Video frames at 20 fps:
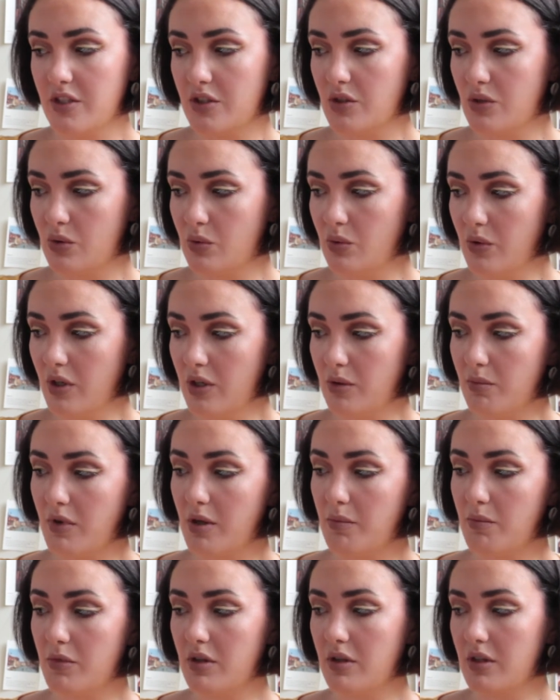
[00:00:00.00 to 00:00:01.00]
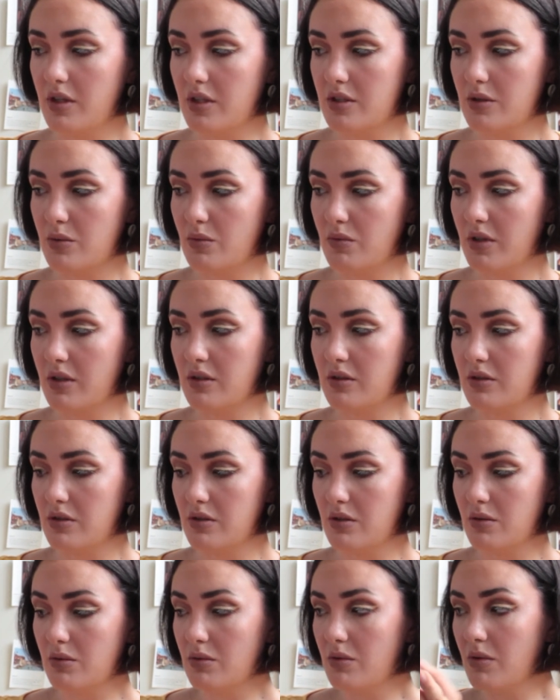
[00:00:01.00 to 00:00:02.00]
too, and maybe this one
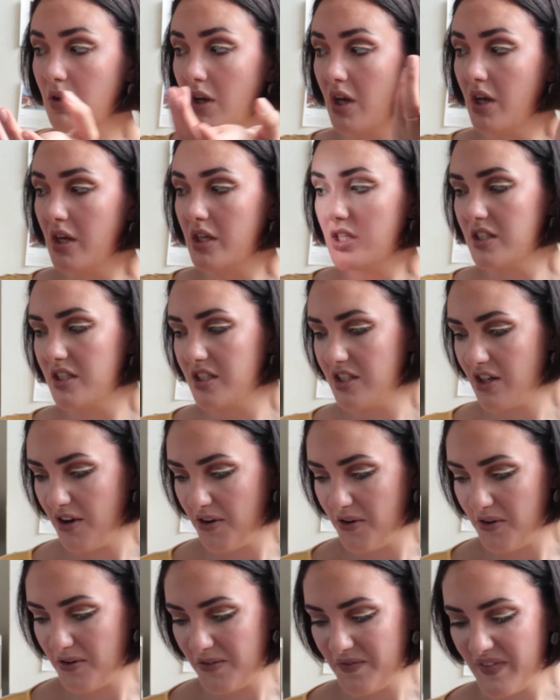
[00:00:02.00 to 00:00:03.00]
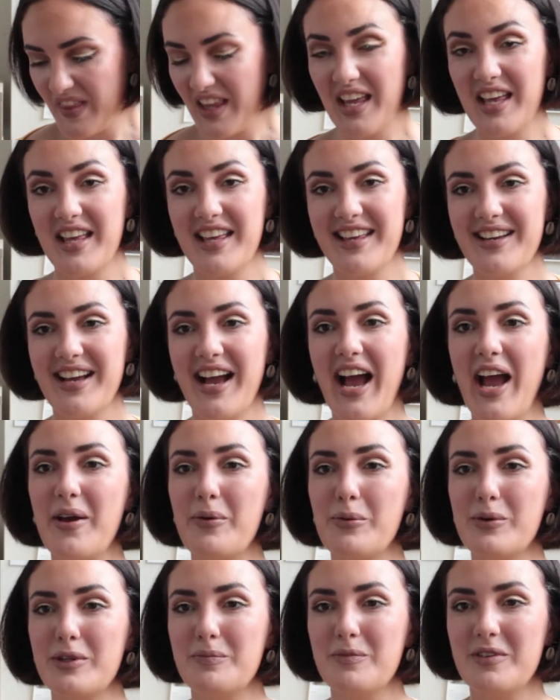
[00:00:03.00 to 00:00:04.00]
too. So I
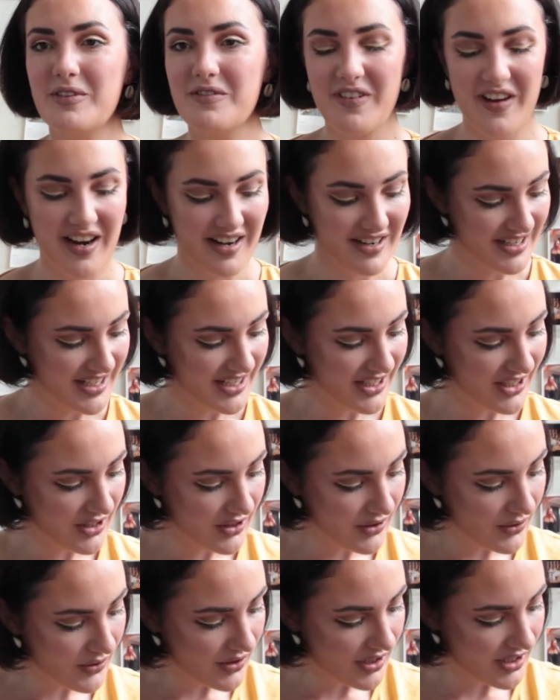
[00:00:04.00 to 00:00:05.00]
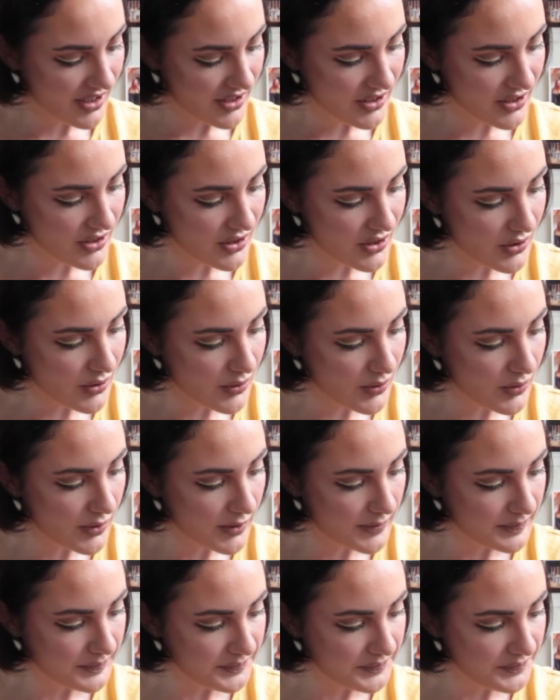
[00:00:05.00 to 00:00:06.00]
will be very curious
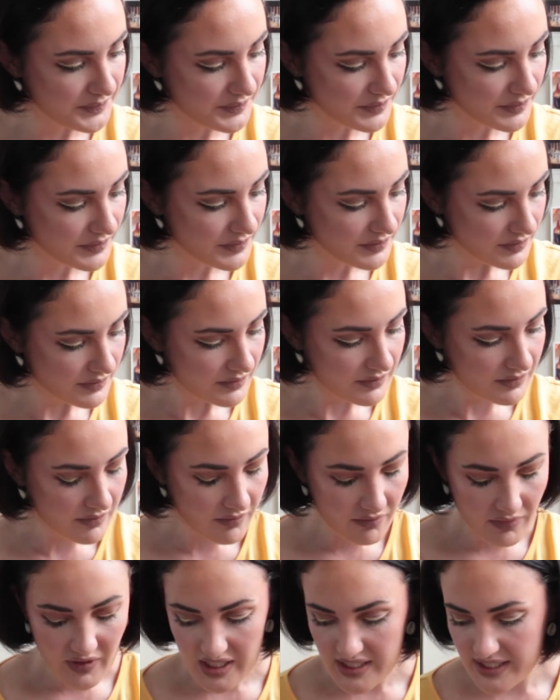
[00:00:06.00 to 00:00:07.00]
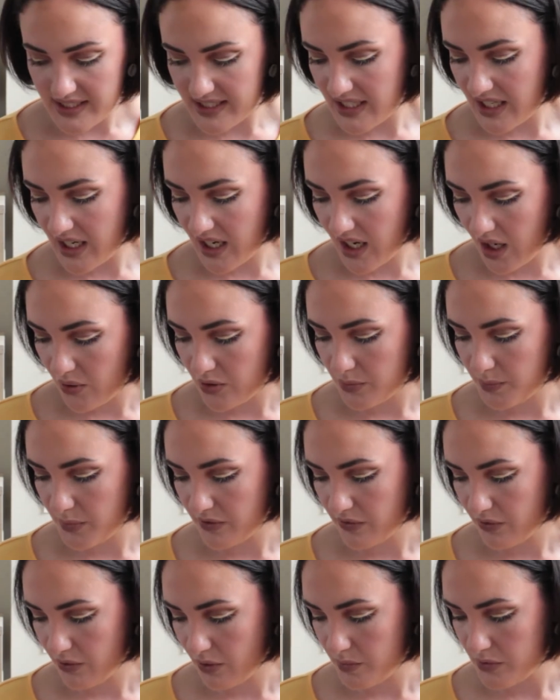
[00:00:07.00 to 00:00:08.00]
to see how it
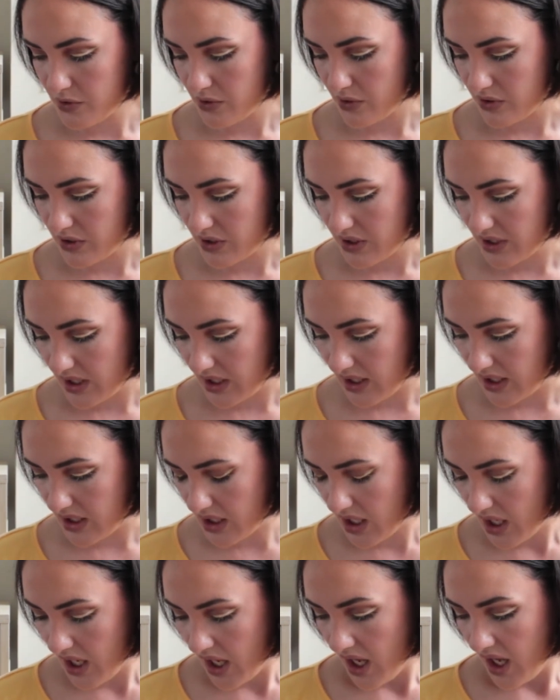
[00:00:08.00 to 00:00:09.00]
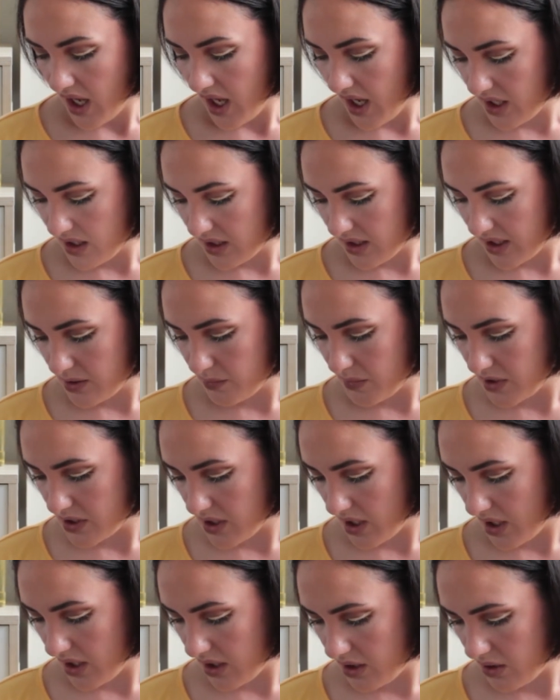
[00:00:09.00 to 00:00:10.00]
performs on skin. And let me
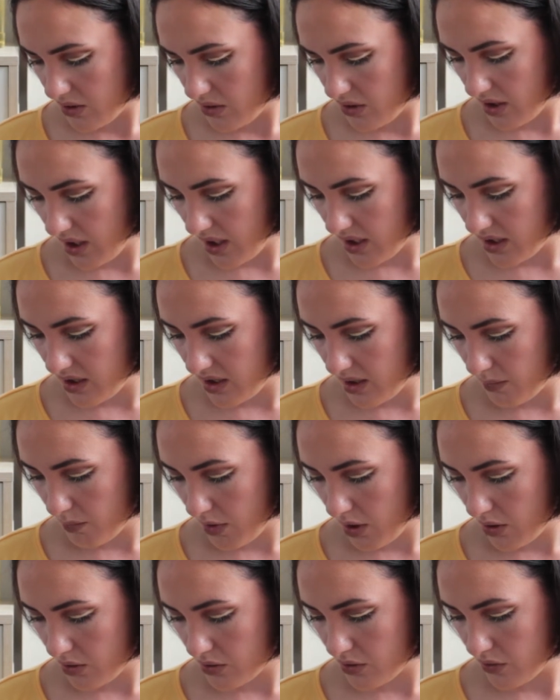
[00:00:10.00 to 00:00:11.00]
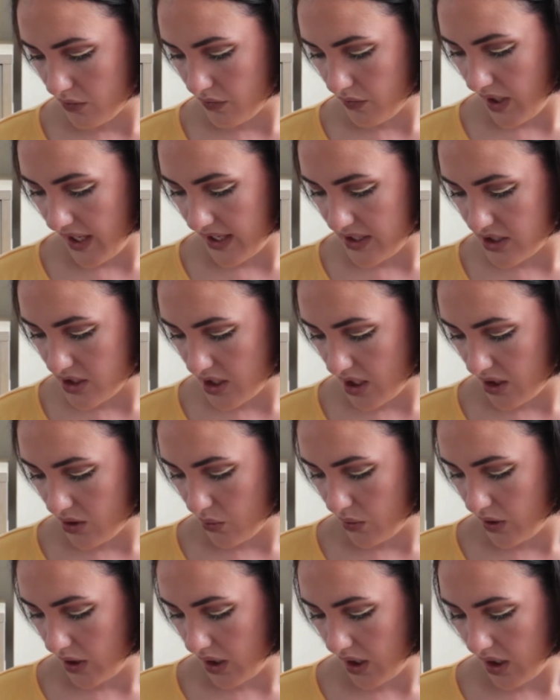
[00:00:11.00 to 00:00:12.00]
tell you that the amount of eyeshadow
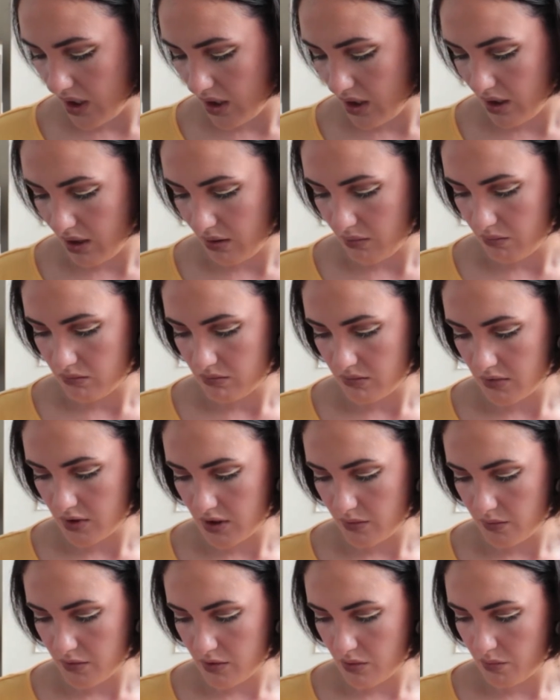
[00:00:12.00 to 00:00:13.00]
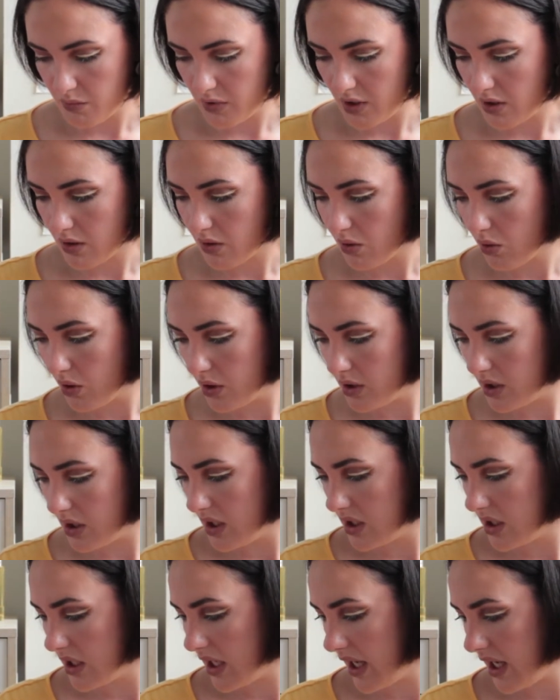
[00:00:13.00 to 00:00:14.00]
here seems to be a lot.
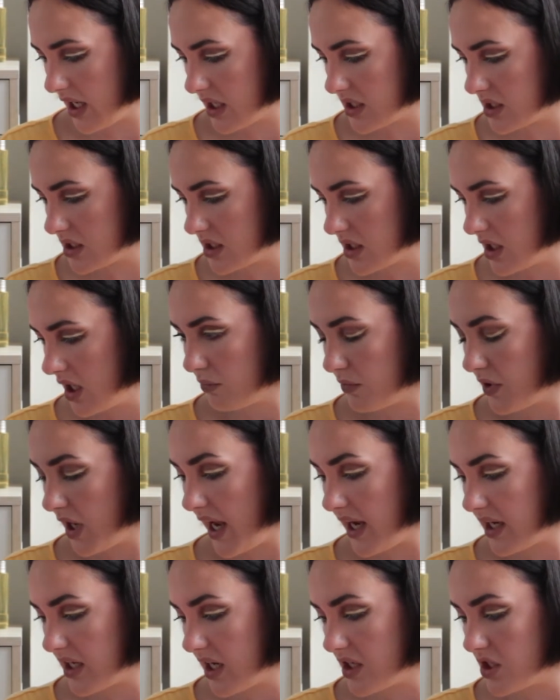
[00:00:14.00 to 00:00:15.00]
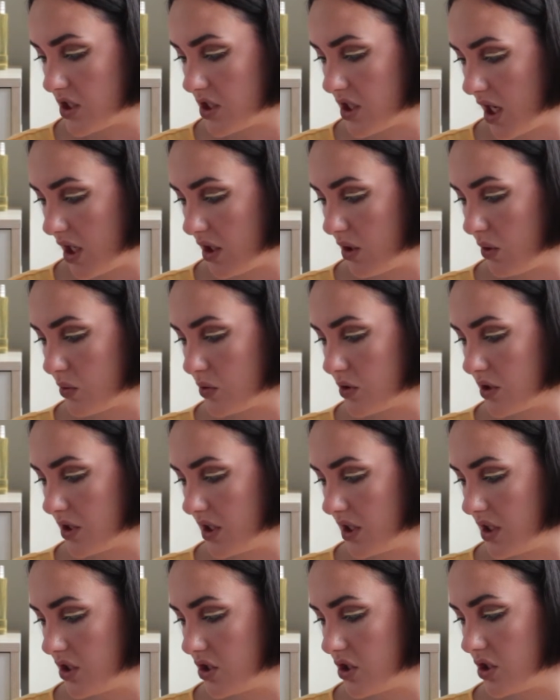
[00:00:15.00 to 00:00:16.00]
It has 9 eyeshadows,
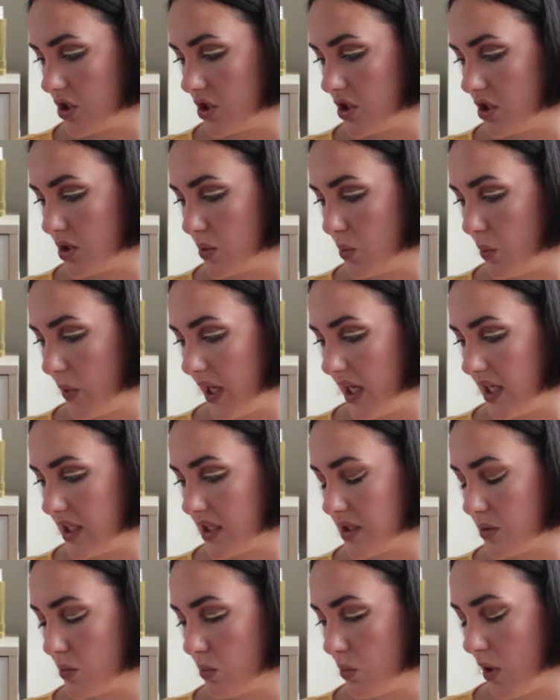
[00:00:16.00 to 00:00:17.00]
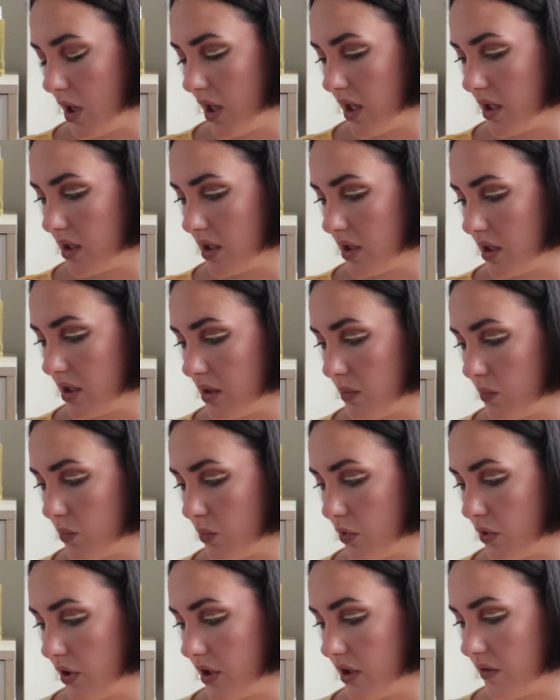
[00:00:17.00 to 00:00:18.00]
each weighs
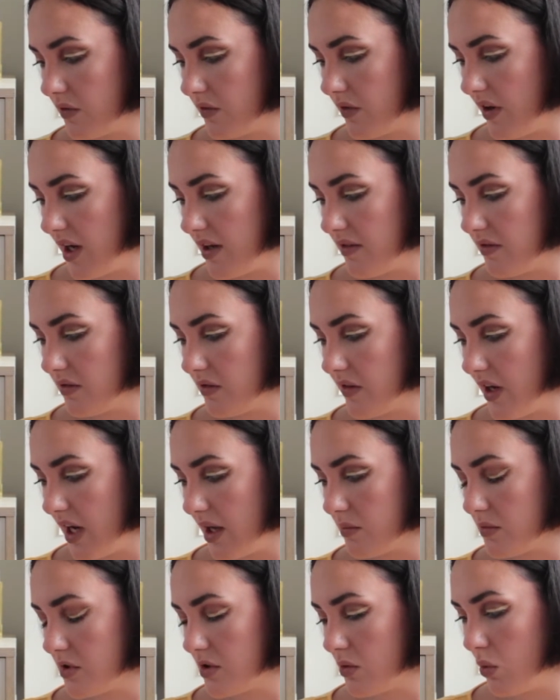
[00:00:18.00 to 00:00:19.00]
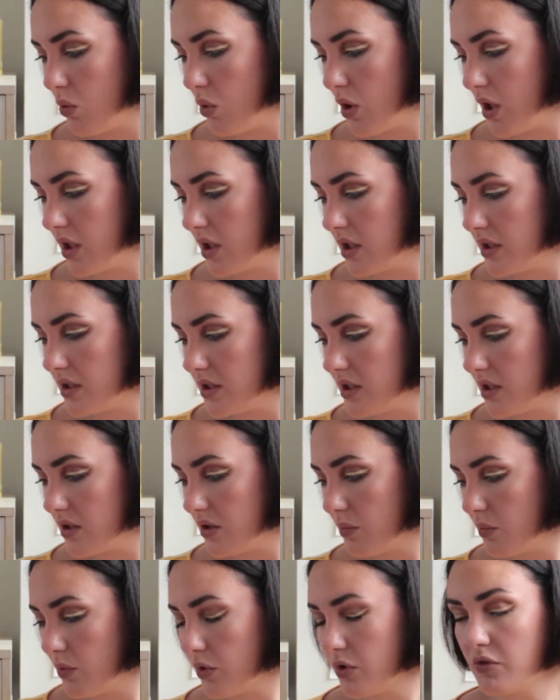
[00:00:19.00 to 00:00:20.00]
1.5 grams or
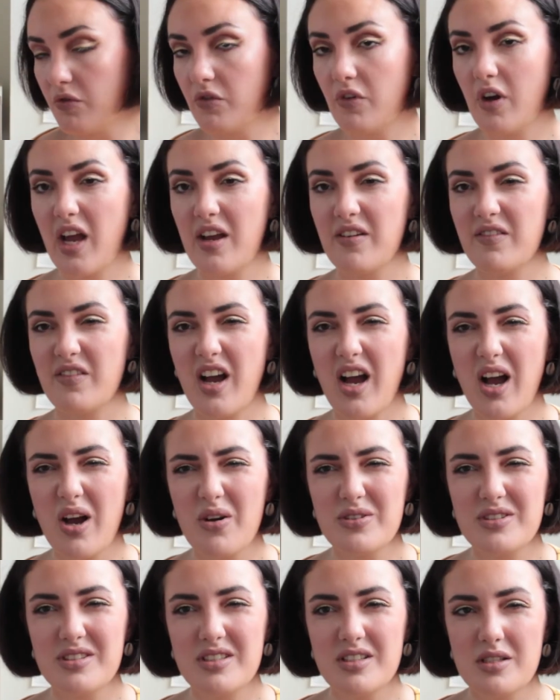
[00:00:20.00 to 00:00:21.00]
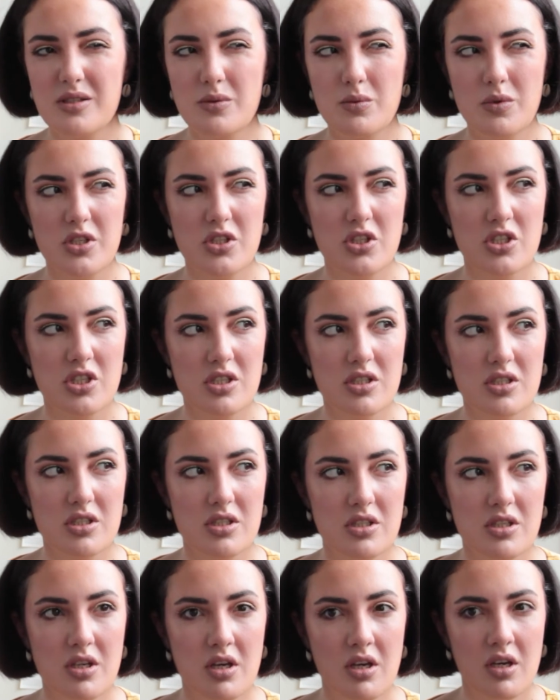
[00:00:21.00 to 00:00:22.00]
0.5 ounces, which
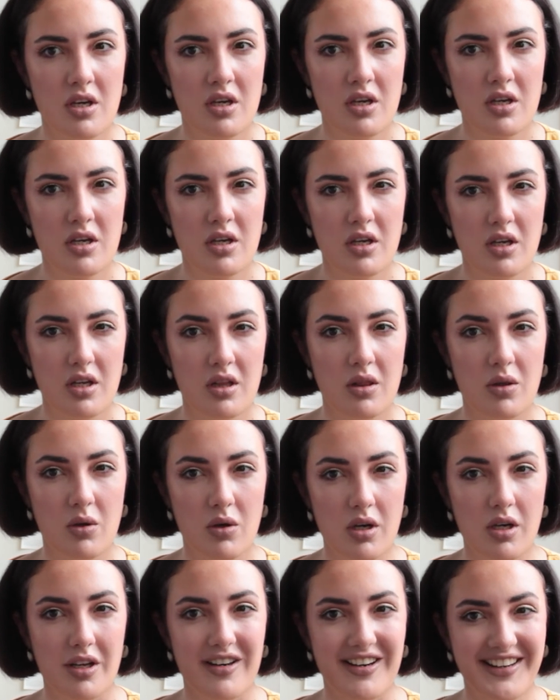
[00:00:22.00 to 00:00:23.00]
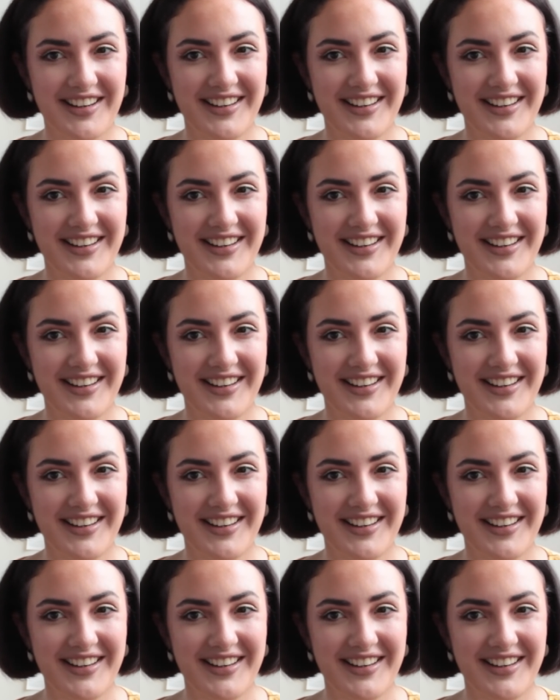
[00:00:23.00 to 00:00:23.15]
is a lot.